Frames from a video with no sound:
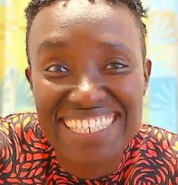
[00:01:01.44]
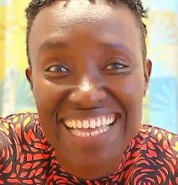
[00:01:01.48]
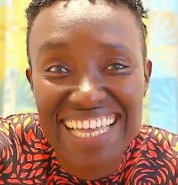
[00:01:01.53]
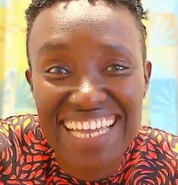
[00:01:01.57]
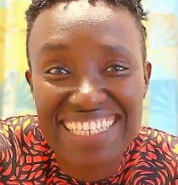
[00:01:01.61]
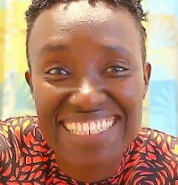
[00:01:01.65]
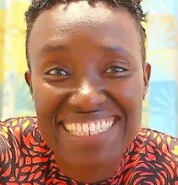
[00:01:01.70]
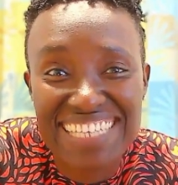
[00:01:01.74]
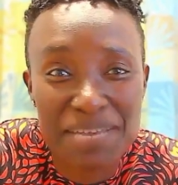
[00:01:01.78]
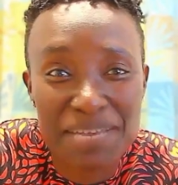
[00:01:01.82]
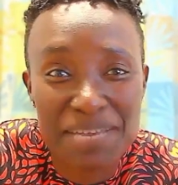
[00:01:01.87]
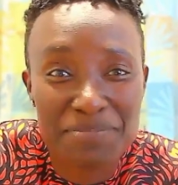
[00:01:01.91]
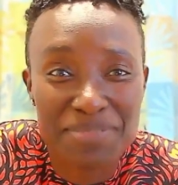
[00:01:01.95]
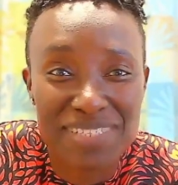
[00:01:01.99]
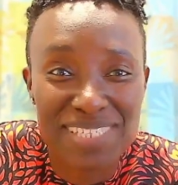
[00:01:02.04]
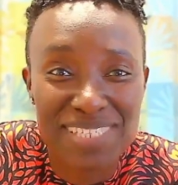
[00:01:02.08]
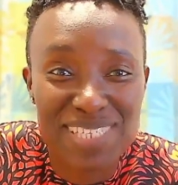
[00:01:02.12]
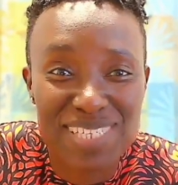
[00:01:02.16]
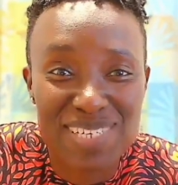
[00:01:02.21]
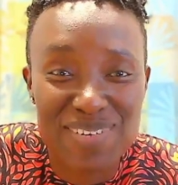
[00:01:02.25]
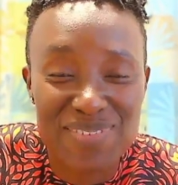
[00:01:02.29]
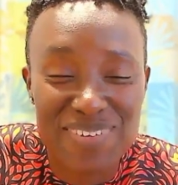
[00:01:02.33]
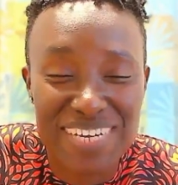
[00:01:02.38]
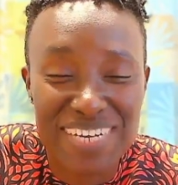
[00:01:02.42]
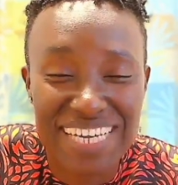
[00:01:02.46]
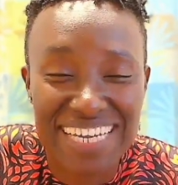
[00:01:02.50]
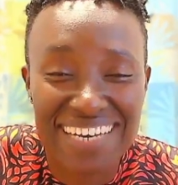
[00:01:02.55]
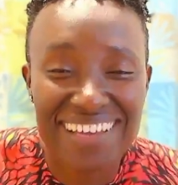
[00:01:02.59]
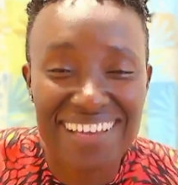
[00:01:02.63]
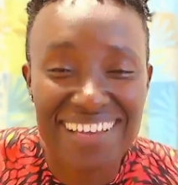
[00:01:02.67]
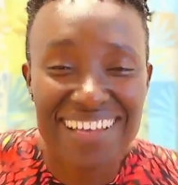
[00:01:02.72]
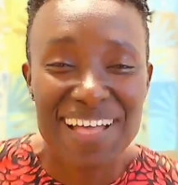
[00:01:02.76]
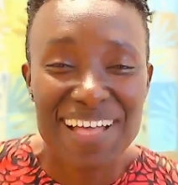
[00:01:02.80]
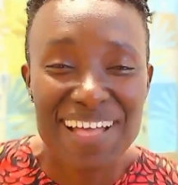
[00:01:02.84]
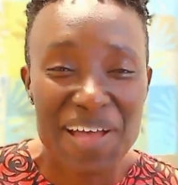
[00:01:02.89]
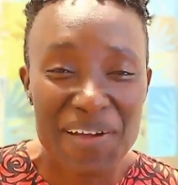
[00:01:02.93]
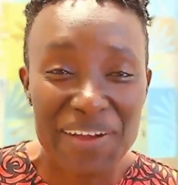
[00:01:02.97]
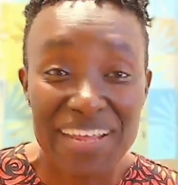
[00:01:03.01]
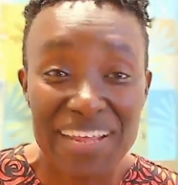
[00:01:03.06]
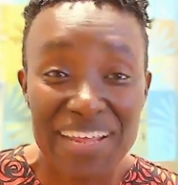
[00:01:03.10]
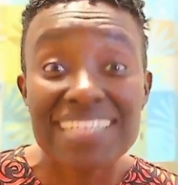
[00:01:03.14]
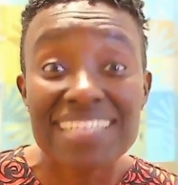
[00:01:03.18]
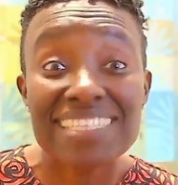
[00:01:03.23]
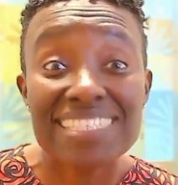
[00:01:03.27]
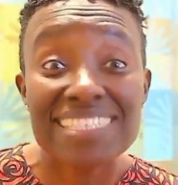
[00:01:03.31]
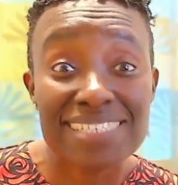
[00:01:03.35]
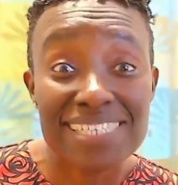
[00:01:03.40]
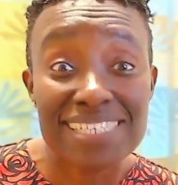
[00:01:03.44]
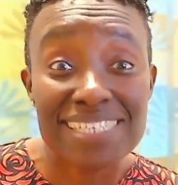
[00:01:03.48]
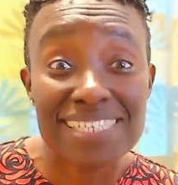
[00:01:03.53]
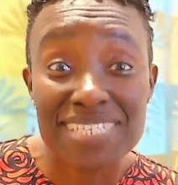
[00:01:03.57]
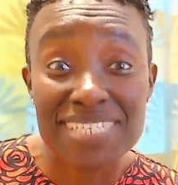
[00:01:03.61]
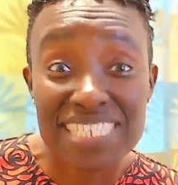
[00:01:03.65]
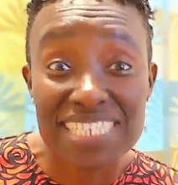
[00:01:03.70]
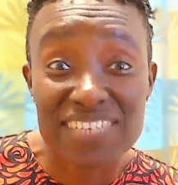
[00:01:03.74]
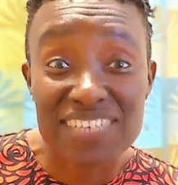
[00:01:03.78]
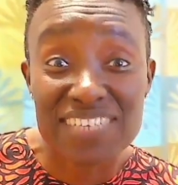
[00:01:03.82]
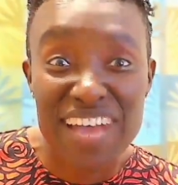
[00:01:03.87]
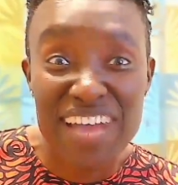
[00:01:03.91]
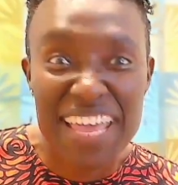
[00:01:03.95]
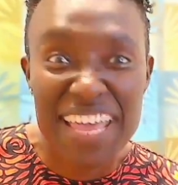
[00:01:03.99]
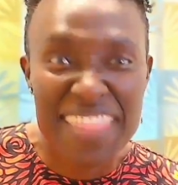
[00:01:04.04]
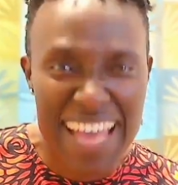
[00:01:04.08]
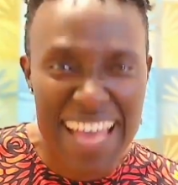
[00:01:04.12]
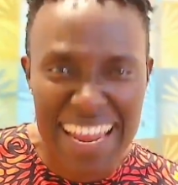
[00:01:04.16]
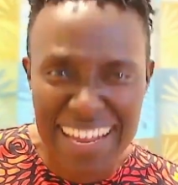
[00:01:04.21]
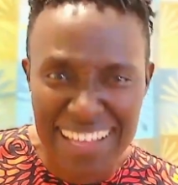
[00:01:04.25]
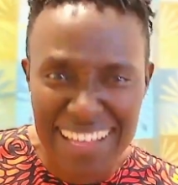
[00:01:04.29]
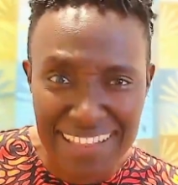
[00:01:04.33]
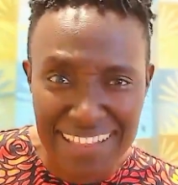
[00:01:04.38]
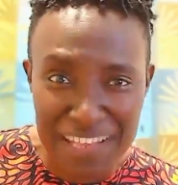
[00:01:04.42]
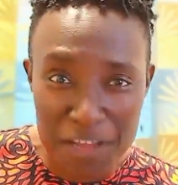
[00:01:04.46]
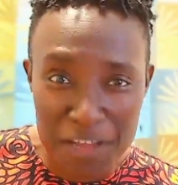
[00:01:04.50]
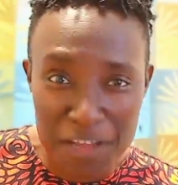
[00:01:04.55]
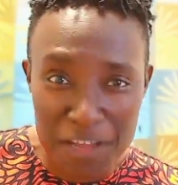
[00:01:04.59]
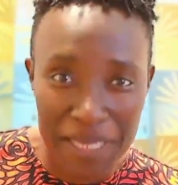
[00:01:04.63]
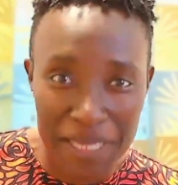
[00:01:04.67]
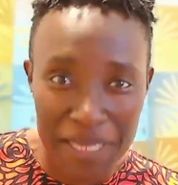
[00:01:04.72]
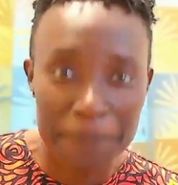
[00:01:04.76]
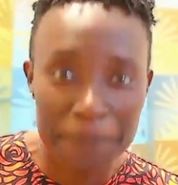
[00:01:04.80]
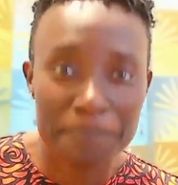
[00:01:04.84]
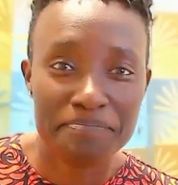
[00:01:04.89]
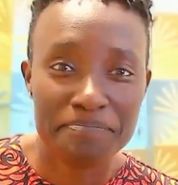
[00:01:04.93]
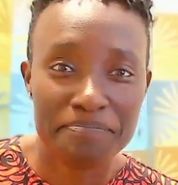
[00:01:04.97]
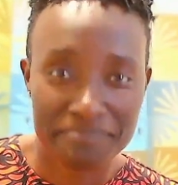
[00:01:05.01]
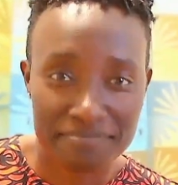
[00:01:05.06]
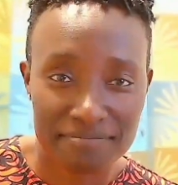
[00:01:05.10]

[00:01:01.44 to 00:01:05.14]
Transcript: to get a type in screen? All right, let's demystify that a little bit.